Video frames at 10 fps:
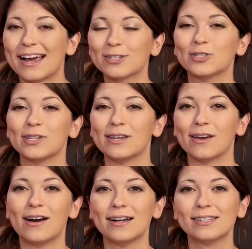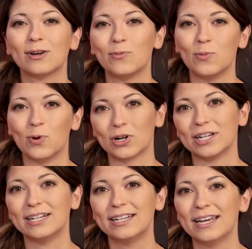actually got
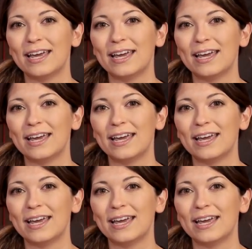awarded